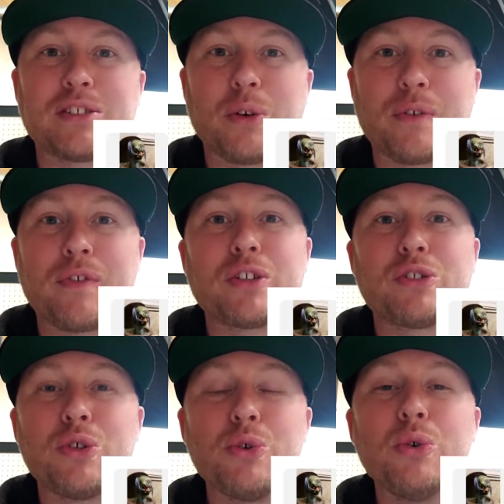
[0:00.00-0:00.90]
sold for
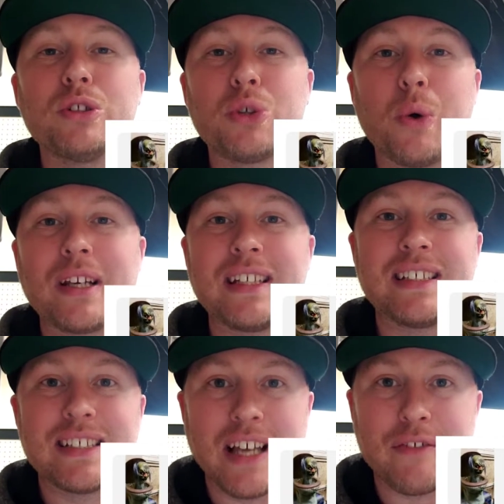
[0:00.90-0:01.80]

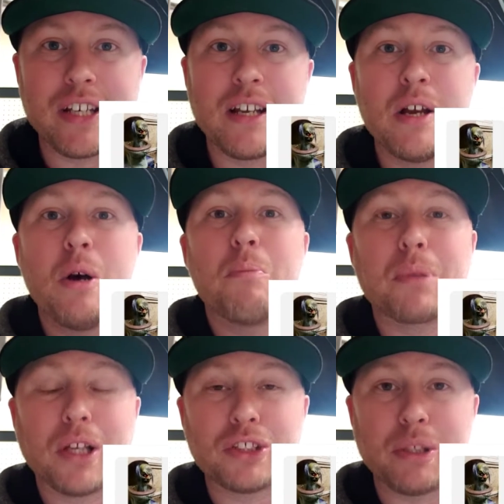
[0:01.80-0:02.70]
227
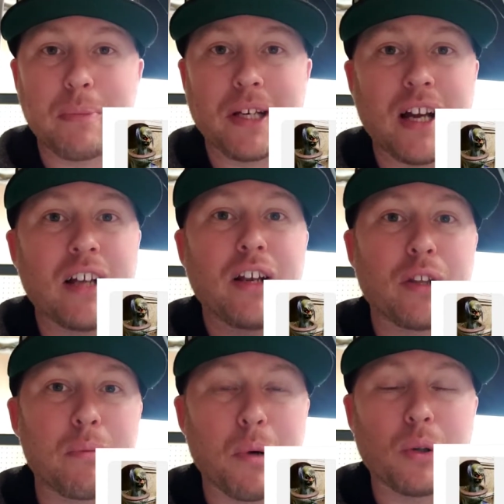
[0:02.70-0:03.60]
plus shipping,
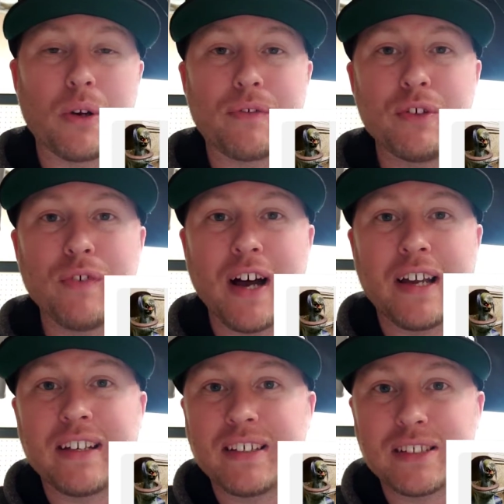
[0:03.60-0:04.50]
another bolo. If you
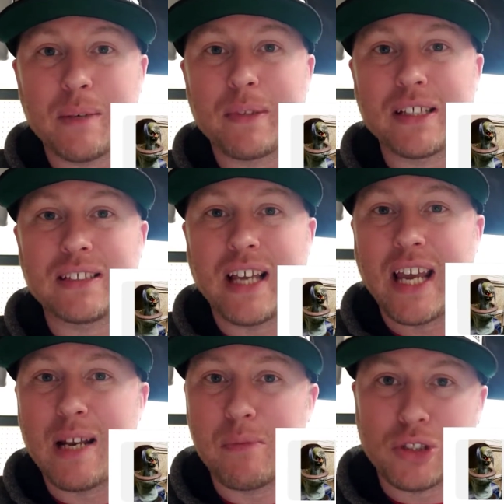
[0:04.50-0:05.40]
find some of these
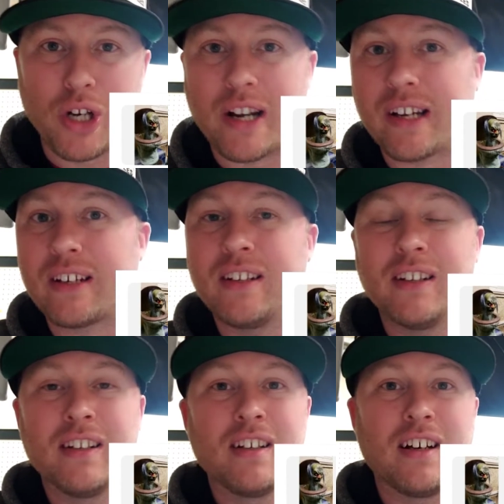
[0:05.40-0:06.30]
animatronic
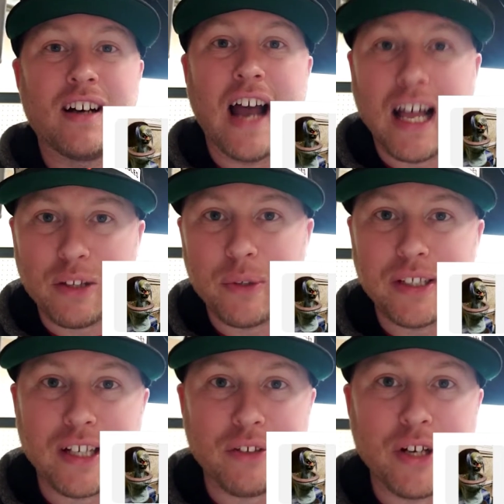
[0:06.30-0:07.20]
uh,
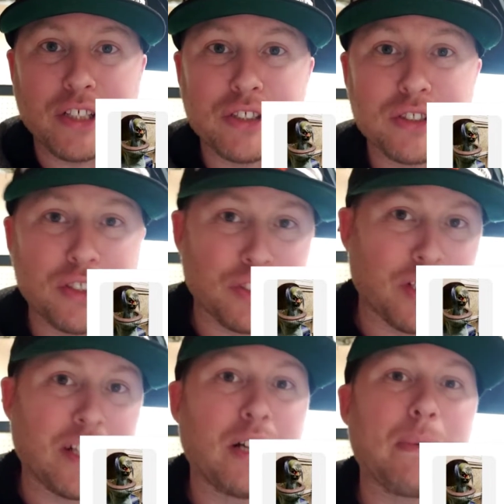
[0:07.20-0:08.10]
Halloween decorations because you're
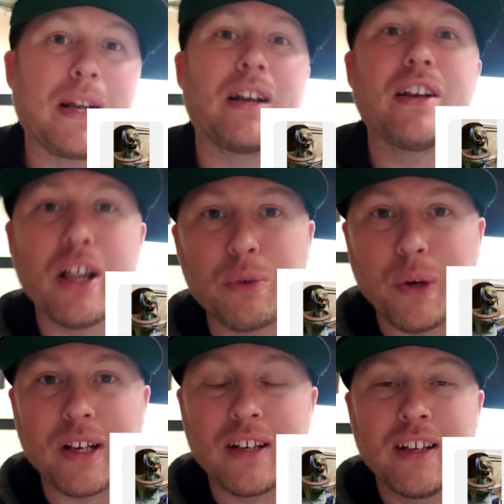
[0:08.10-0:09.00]
going to hear about another
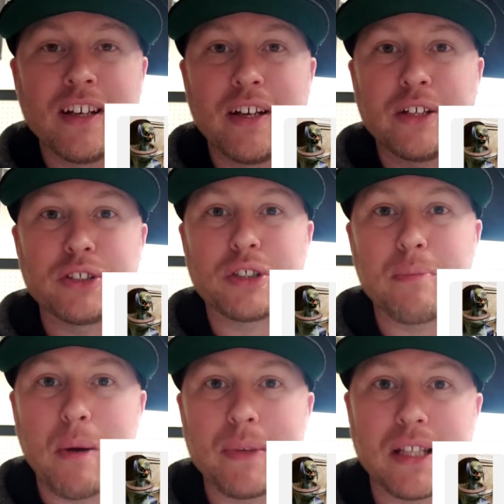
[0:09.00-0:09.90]
one in just
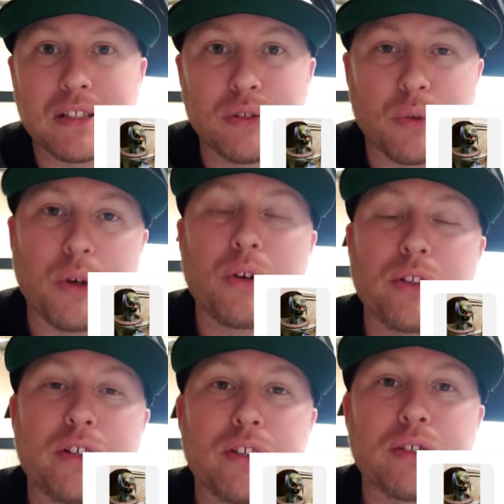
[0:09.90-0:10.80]
a moment that sold
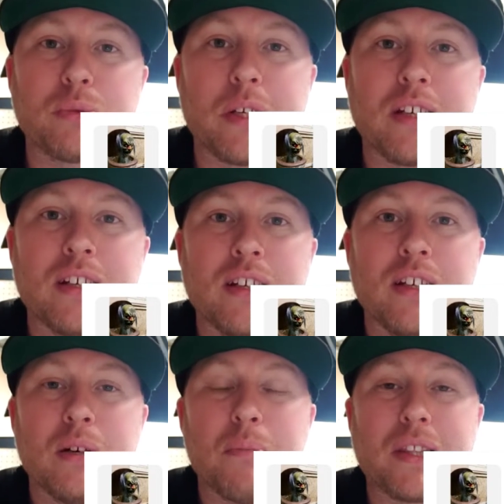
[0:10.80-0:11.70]
earlier this week.
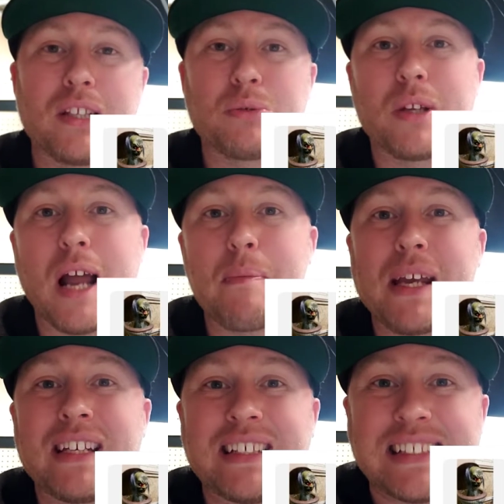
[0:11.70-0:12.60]
But this one I
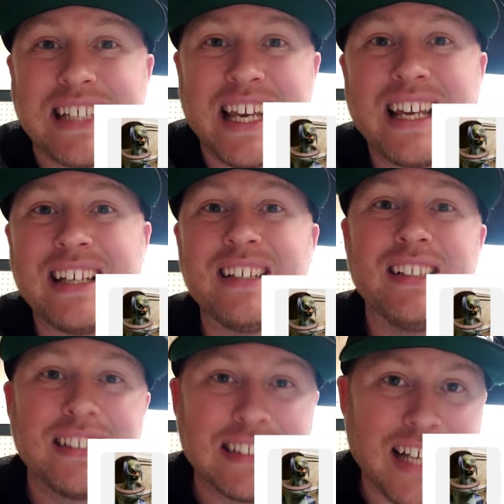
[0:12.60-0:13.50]
paid
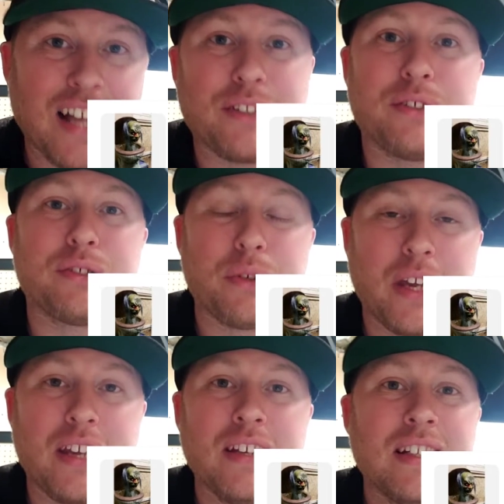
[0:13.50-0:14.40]
$10,
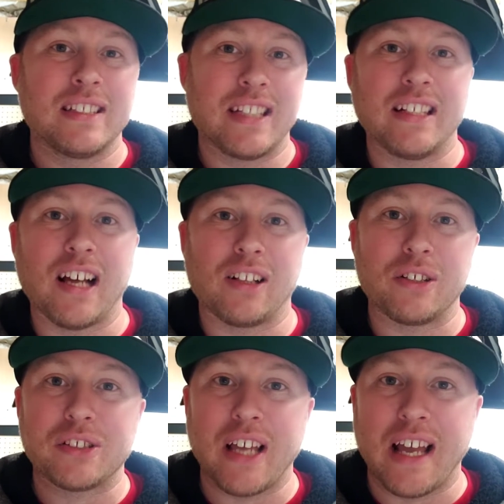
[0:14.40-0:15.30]
okay?
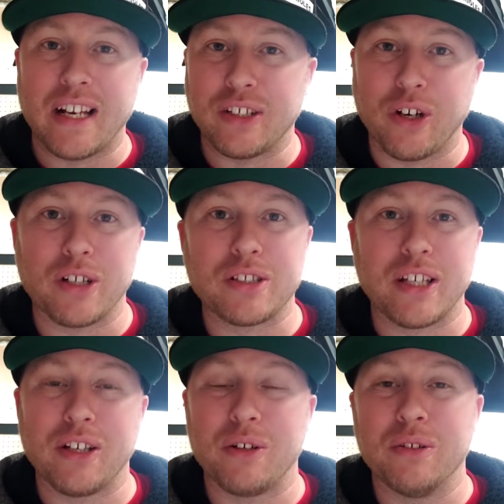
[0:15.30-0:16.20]
$10 at a yard
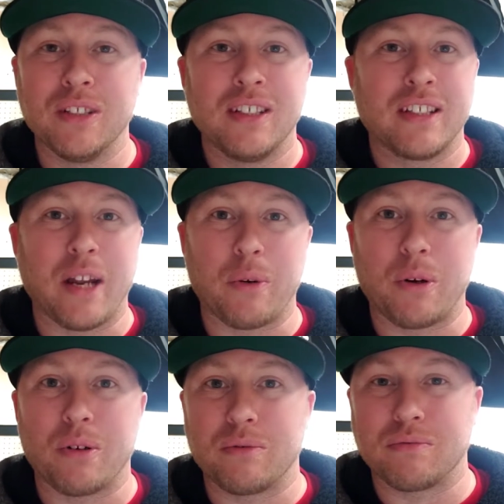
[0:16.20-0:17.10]
sale. They
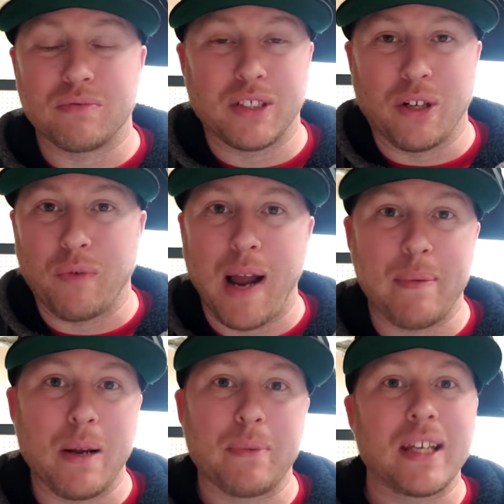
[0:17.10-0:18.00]
were, you know,
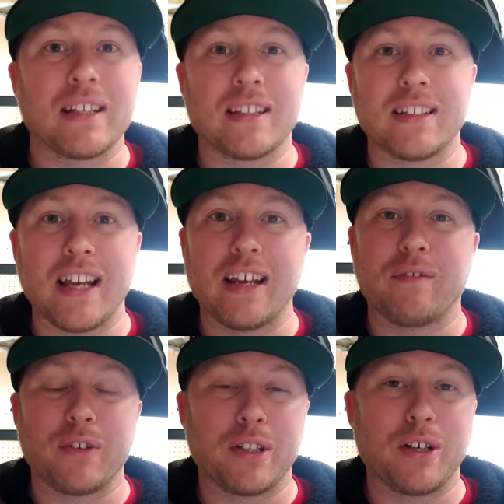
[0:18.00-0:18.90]
wrapping up the end of the day
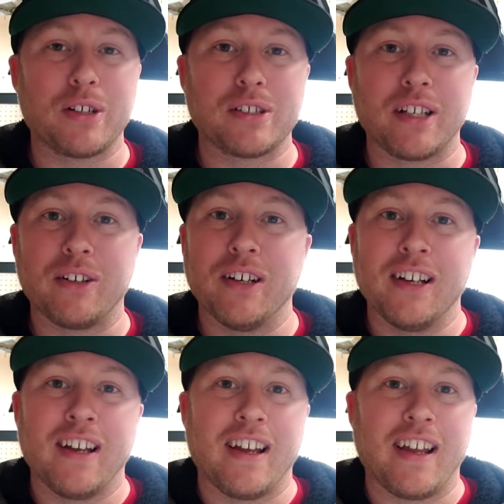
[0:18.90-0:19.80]
for the yard sale
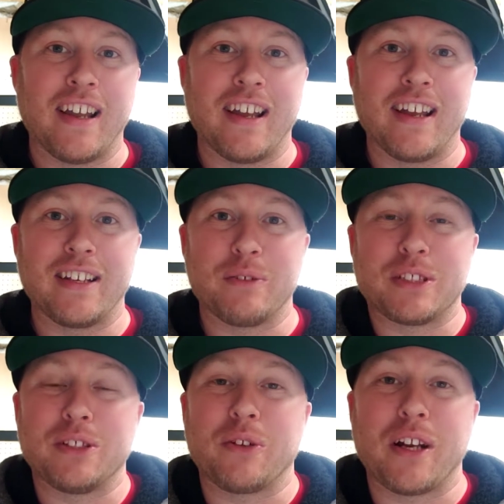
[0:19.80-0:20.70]
and it was
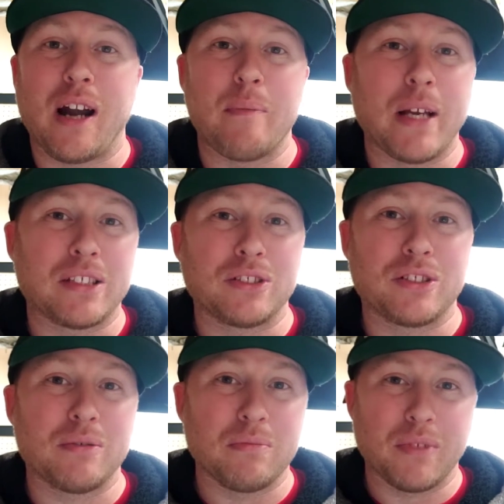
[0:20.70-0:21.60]
still there. I
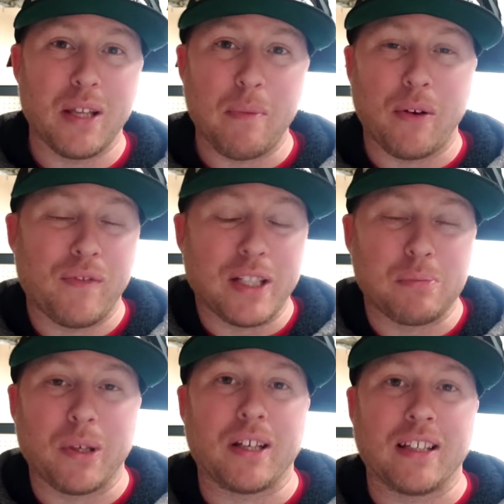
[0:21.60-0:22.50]
messaged them on
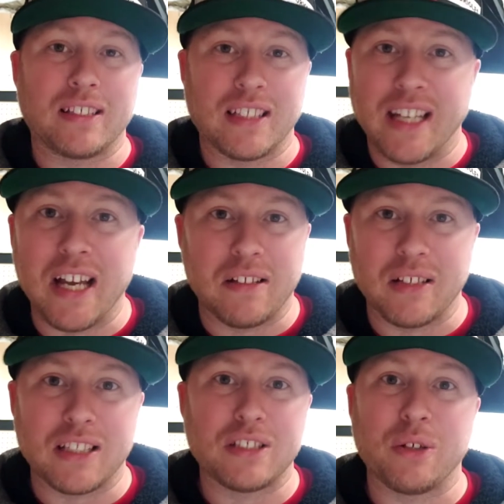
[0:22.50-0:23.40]
Facebook and they said, yeah,
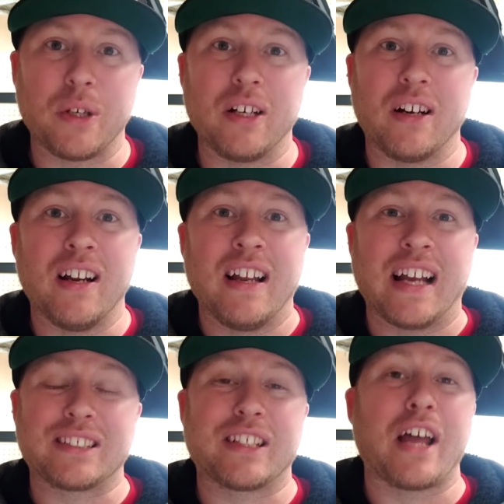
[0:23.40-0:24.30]
it's still here.
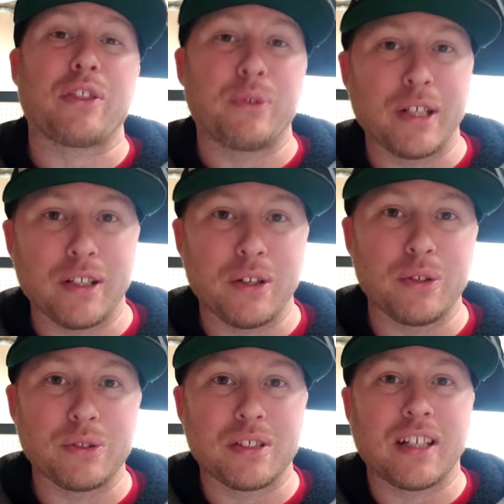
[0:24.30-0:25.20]
I actually got three of
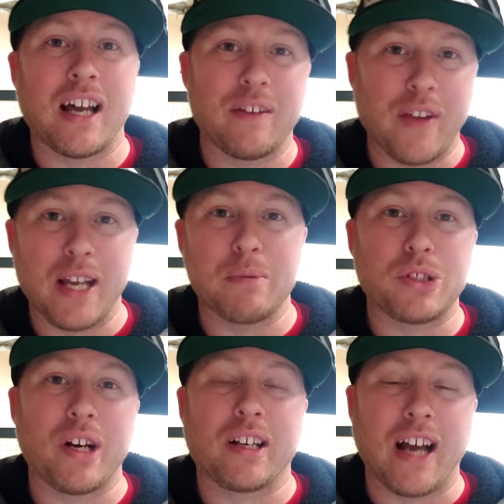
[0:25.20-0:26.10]
those kind of
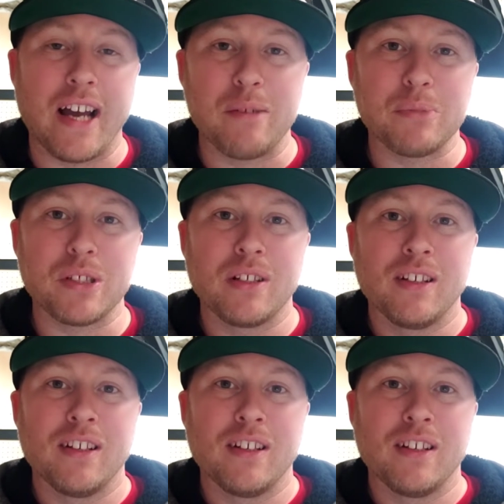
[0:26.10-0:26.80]
animatronic items.